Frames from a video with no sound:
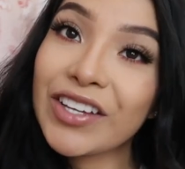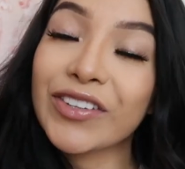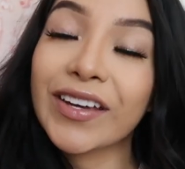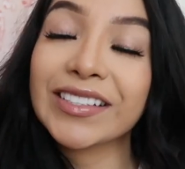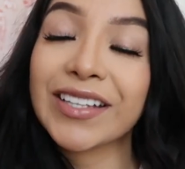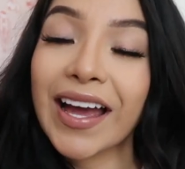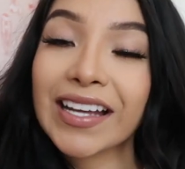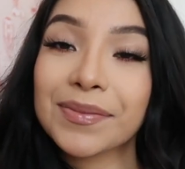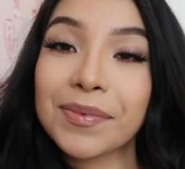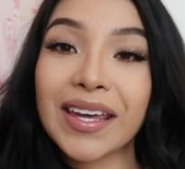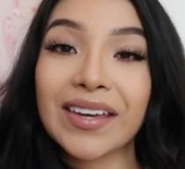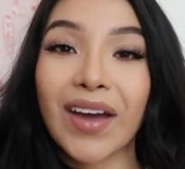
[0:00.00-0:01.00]
You guys are
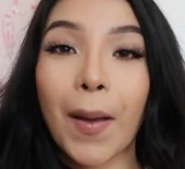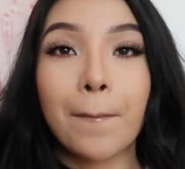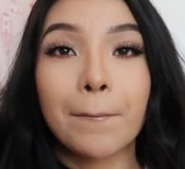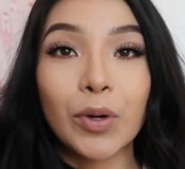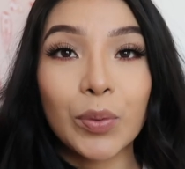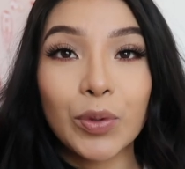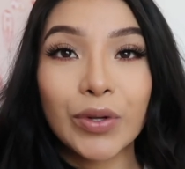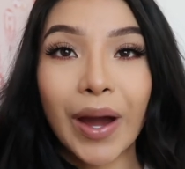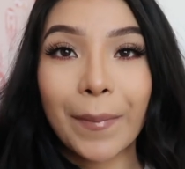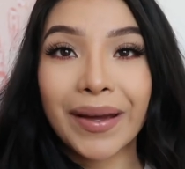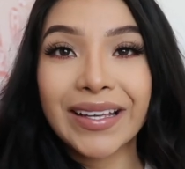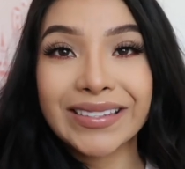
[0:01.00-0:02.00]
asking me if I boo-booed
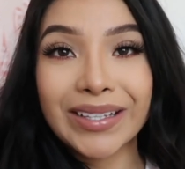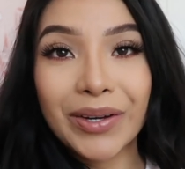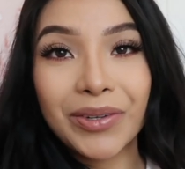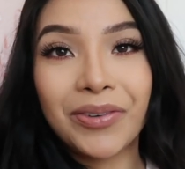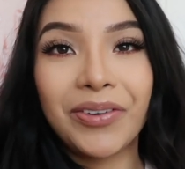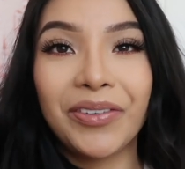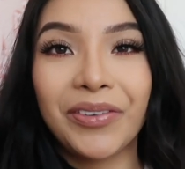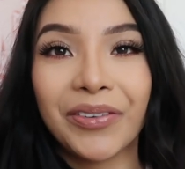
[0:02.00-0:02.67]
on myself.